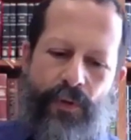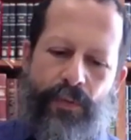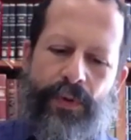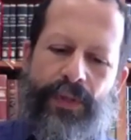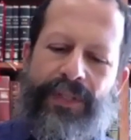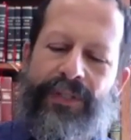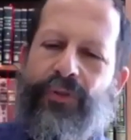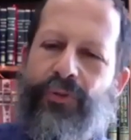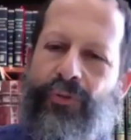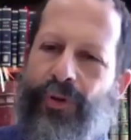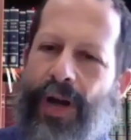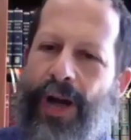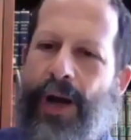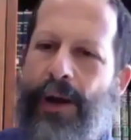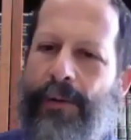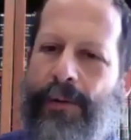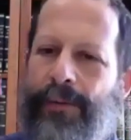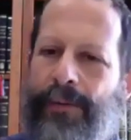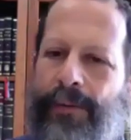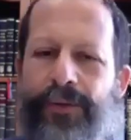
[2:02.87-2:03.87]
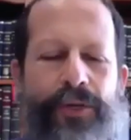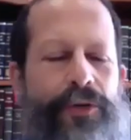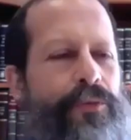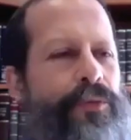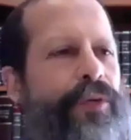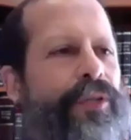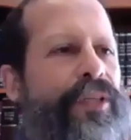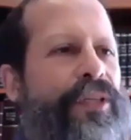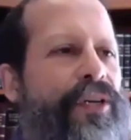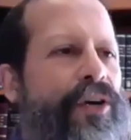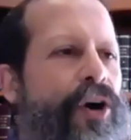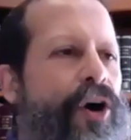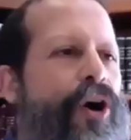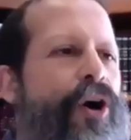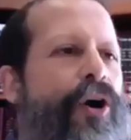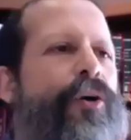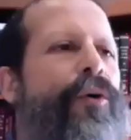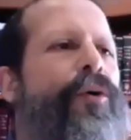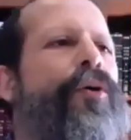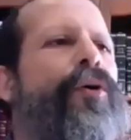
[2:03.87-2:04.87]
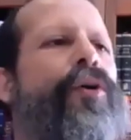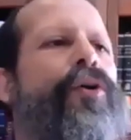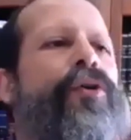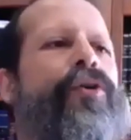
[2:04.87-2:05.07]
will travel, you will go